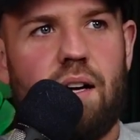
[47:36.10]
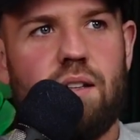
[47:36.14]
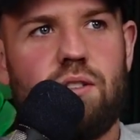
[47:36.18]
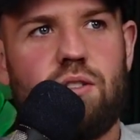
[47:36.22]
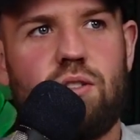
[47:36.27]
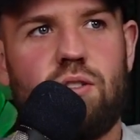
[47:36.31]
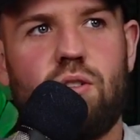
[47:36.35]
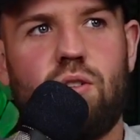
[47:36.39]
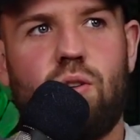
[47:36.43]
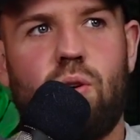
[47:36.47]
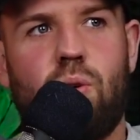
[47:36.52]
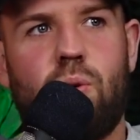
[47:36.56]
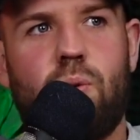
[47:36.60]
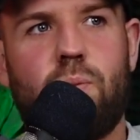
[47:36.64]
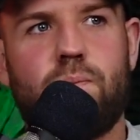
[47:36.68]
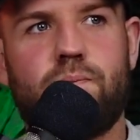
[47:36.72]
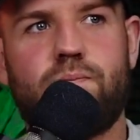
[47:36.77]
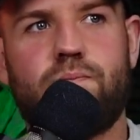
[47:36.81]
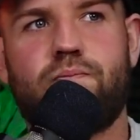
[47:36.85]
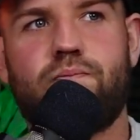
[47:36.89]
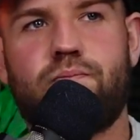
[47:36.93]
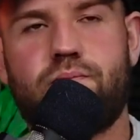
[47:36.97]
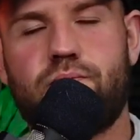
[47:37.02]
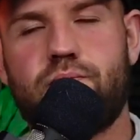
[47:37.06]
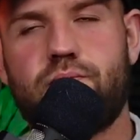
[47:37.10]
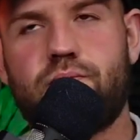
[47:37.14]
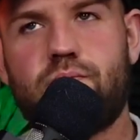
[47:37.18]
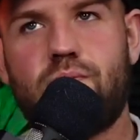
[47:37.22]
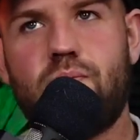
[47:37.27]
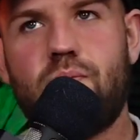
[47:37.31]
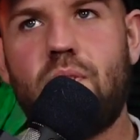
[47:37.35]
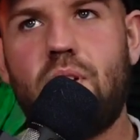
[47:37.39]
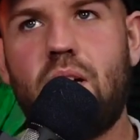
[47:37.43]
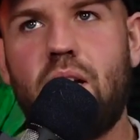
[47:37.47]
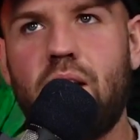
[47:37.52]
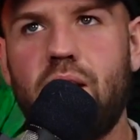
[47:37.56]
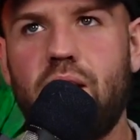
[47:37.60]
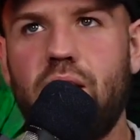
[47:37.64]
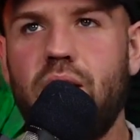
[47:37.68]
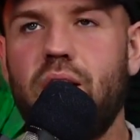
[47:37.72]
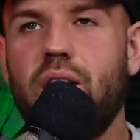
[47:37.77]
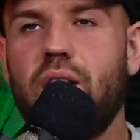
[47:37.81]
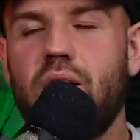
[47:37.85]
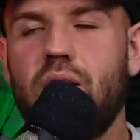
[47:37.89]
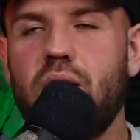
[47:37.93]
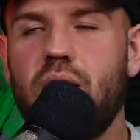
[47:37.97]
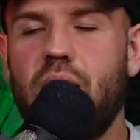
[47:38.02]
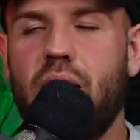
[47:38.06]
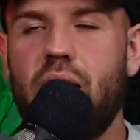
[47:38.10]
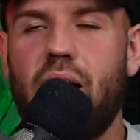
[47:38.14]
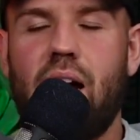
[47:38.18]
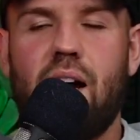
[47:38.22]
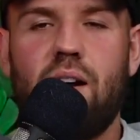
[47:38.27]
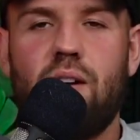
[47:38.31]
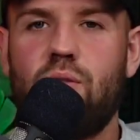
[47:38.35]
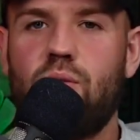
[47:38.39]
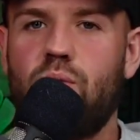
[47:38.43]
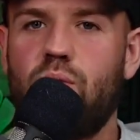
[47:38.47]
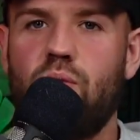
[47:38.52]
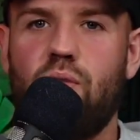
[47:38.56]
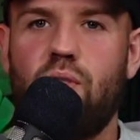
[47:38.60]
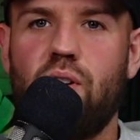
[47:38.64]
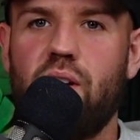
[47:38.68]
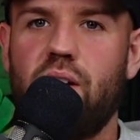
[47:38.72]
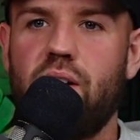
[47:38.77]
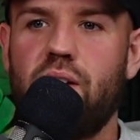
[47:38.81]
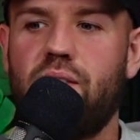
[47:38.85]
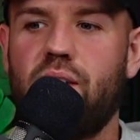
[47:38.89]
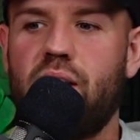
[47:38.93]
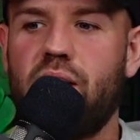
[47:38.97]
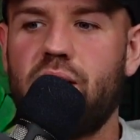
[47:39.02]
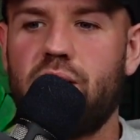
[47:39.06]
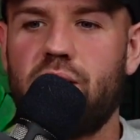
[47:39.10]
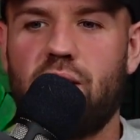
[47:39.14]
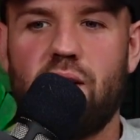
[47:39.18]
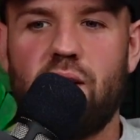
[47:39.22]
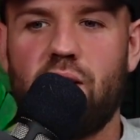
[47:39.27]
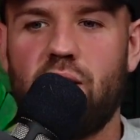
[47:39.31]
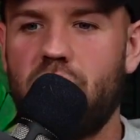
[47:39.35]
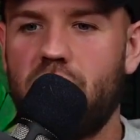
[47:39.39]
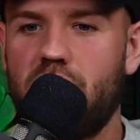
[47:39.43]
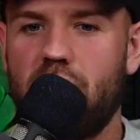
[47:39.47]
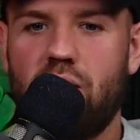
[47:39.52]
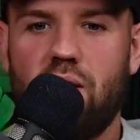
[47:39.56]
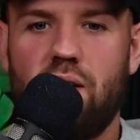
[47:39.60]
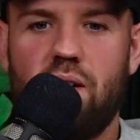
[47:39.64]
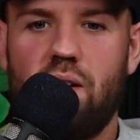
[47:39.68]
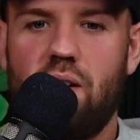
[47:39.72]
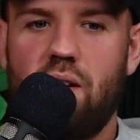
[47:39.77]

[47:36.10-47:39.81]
So, you know, like, I really think that